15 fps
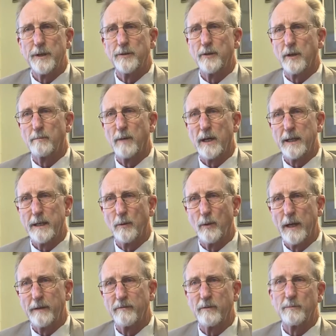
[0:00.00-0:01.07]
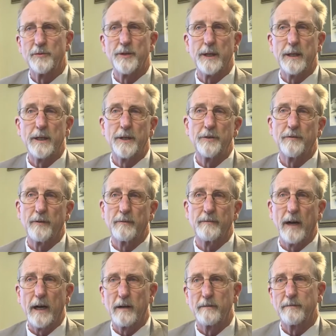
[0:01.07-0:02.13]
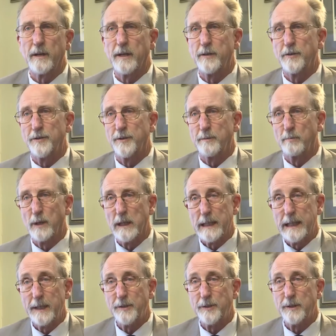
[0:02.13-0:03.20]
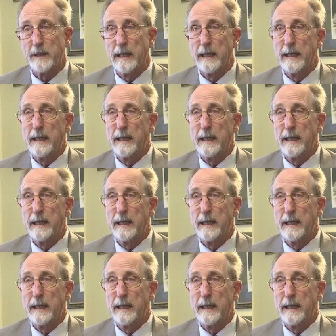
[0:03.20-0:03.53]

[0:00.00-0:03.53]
It took money away from cities for firefighters and police.